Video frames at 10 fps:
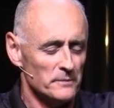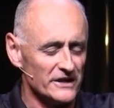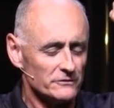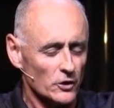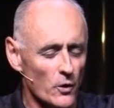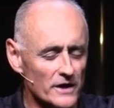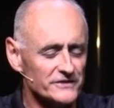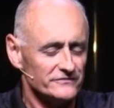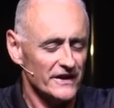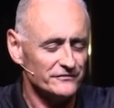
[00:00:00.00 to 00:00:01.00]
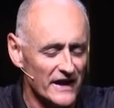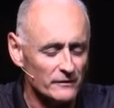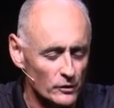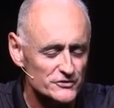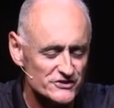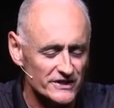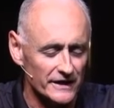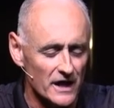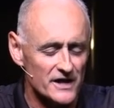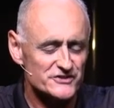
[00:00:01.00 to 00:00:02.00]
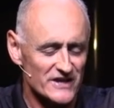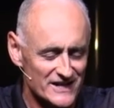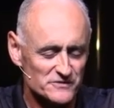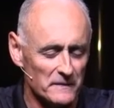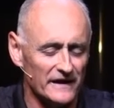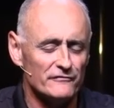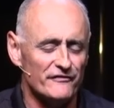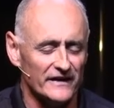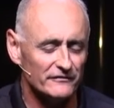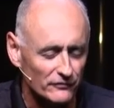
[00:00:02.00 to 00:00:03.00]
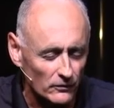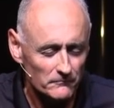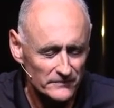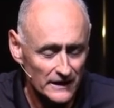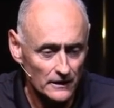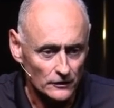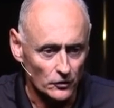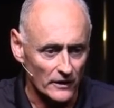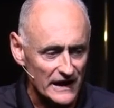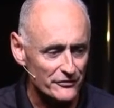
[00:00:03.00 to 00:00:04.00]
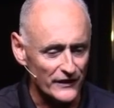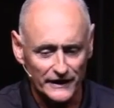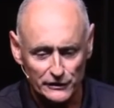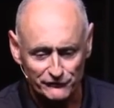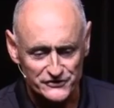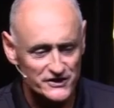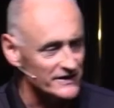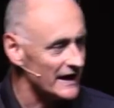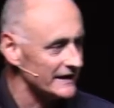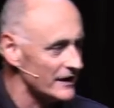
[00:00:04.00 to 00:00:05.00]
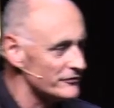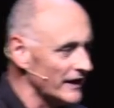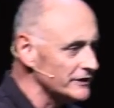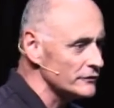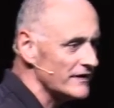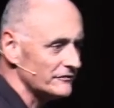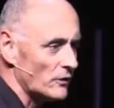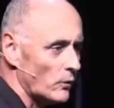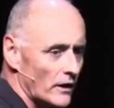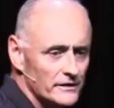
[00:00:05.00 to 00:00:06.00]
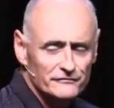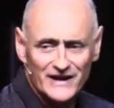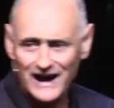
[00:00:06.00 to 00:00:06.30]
but, Lord, that they will see us as being faithful. Lord, I thank you for tonight. I thank you that the Word of